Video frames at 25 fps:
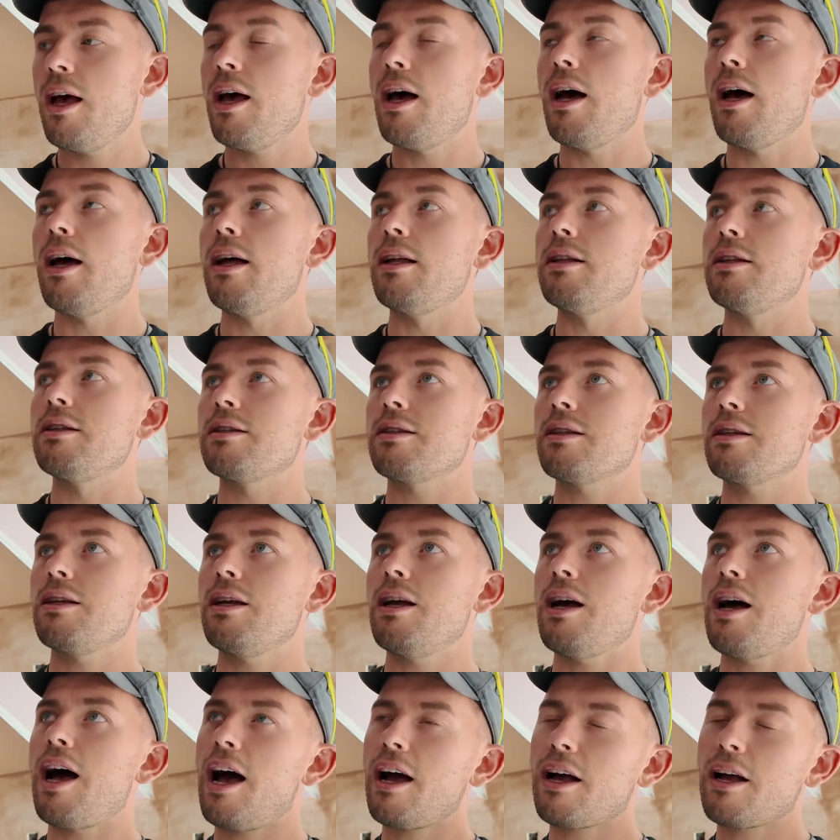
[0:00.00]
and
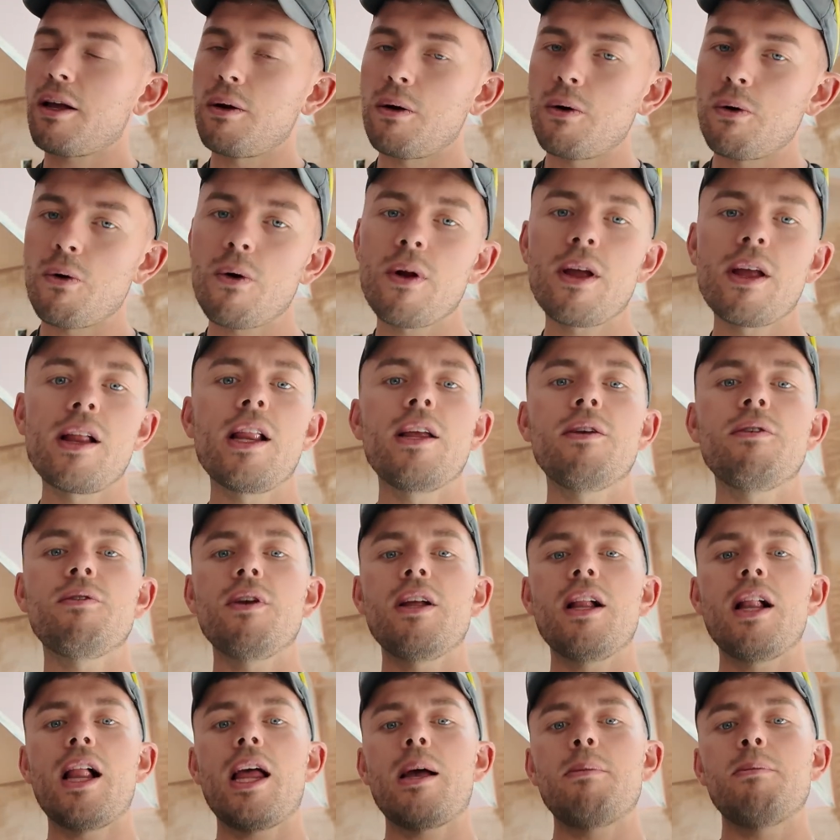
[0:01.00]
I can really
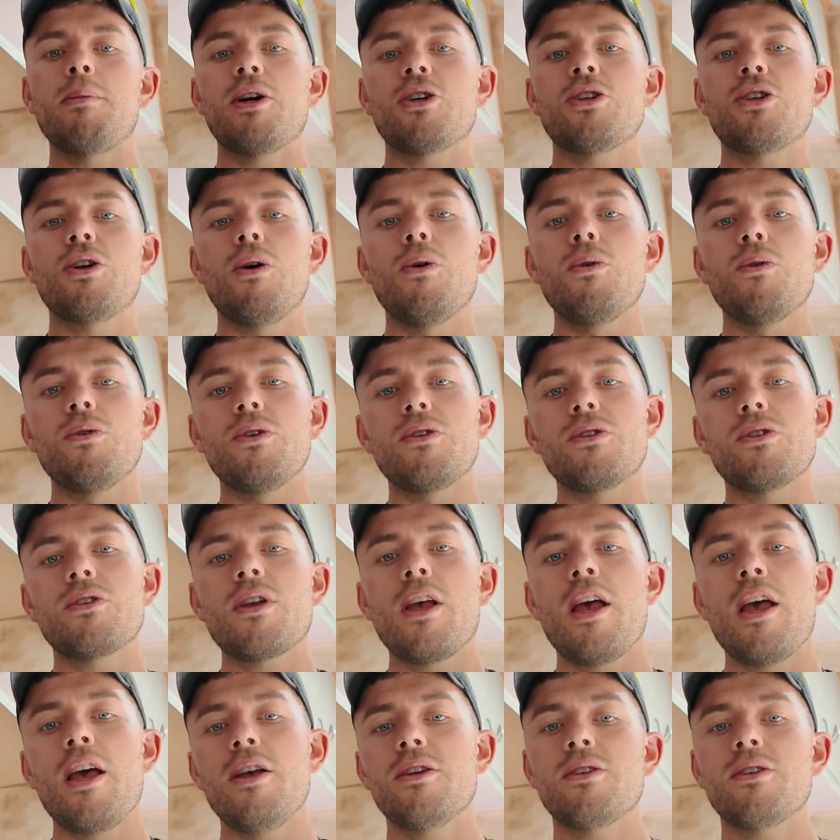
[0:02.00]
feel it in my shoulders.